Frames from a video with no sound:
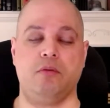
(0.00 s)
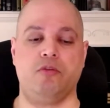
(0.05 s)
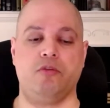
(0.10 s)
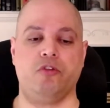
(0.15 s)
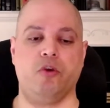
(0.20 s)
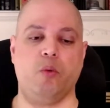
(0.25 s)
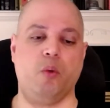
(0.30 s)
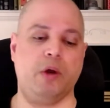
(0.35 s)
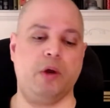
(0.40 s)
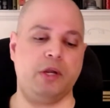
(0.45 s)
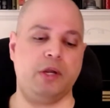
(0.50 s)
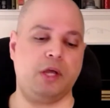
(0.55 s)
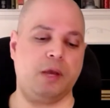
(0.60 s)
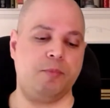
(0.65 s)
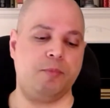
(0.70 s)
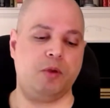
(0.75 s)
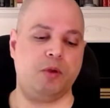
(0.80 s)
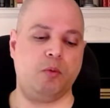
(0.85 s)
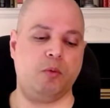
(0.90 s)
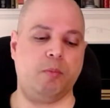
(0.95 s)
So one
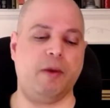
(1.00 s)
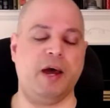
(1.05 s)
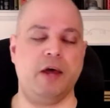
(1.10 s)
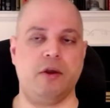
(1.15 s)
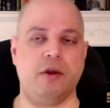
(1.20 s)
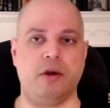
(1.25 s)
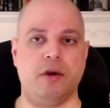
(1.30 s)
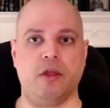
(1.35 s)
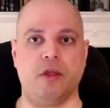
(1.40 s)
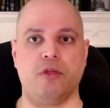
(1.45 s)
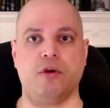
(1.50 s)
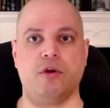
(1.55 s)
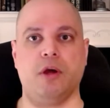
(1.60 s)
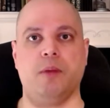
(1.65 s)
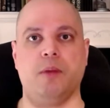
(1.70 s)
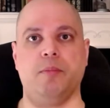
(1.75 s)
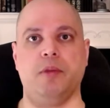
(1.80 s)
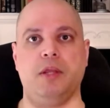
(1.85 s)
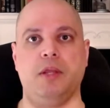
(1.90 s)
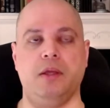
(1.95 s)
company will buy out another
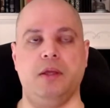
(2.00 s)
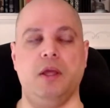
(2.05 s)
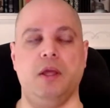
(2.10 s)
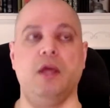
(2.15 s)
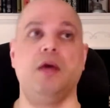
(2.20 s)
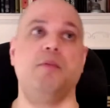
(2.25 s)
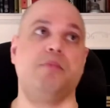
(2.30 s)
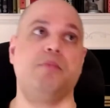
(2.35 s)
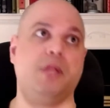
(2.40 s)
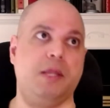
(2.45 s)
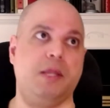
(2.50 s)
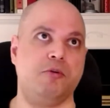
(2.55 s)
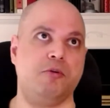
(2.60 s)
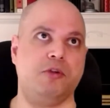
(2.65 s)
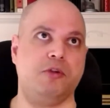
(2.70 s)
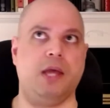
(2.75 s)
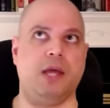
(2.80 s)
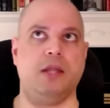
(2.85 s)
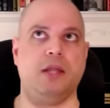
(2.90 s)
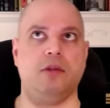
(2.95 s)
company, play
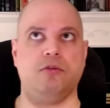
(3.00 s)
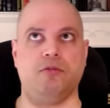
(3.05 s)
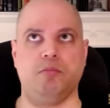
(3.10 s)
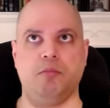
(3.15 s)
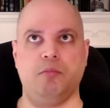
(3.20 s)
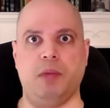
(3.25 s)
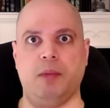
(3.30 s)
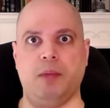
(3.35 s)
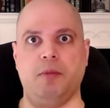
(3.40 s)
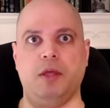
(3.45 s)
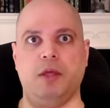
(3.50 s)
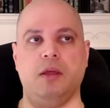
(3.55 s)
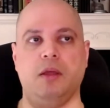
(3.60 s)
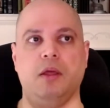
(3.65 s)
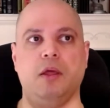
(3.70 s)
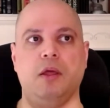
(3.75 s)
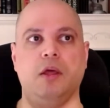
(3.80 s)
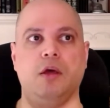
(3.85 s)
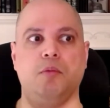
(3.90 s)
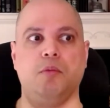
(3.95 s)
pretend, maybe
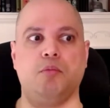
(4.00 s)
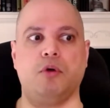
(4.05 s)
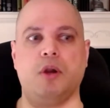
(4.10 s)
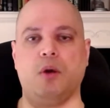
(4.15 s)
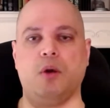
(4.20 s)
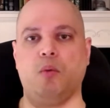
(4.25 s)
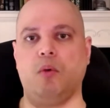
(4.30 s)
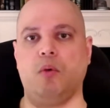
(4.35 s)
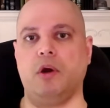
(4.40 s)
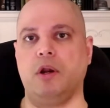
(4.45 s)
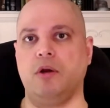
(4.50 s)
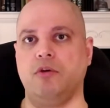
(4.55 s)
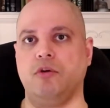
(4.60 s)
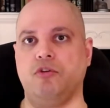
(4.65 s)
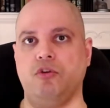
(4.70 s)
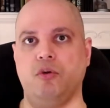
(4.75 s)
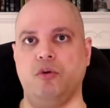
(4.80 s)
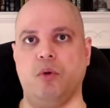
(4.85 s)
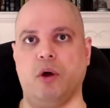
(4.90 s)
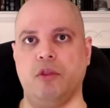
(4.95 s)
put out one or
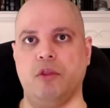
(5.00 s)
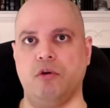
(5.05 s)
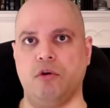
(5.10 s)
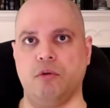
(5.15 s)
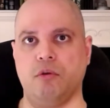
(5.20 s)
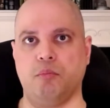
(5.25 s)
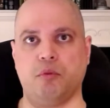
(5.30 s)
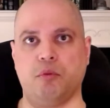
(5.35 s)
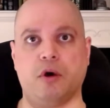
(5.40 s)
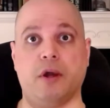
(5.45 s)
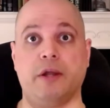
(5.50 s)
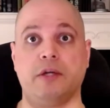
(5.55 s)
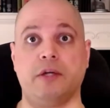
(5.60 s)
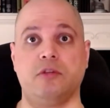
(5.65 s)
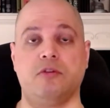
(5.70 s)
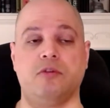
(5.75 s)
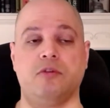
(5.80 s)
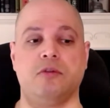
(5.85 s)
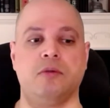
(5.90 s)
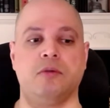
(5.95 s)
two other
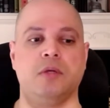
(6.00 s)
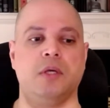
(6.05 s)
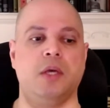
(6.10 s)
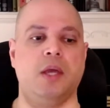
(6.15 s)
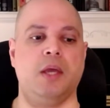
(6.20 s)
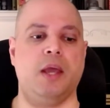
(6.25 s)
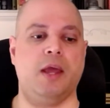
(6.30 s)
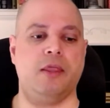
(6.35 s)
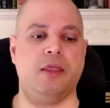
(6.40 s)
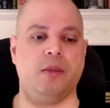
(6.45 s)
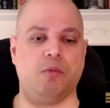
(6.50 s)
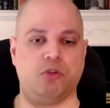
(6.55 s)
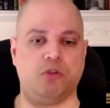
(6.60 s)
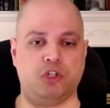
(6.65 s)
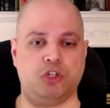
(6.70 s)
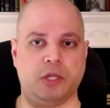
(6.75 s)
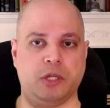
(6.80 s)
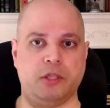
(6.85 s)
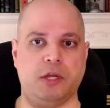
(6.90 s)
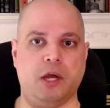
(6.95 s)
products, and then we'll
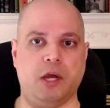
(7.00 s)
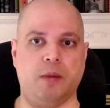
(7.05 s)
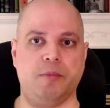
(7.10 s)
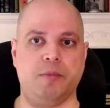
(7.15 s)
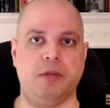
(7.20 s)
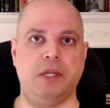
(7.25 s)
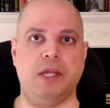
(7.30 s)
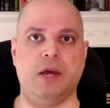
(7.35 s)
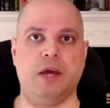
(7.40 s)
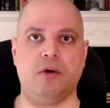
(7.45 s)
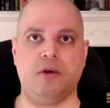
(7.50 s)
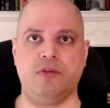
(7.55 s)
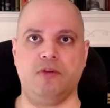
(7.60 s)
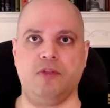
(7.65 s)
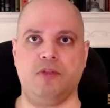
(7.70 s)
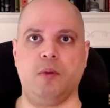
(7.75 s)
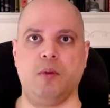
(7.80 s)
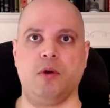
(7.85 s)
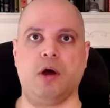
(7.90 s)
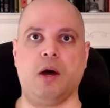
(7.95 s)
shut the company down because
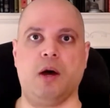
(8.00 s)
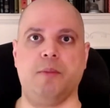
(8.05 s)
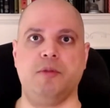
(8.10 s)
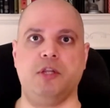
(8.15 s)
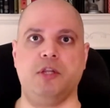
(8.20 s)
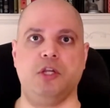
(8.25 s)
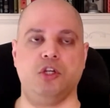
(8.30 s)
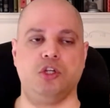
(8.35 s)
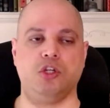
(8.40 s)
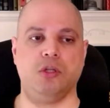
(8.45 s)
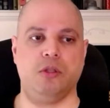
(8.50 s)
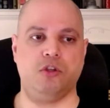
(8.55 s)
they were competition.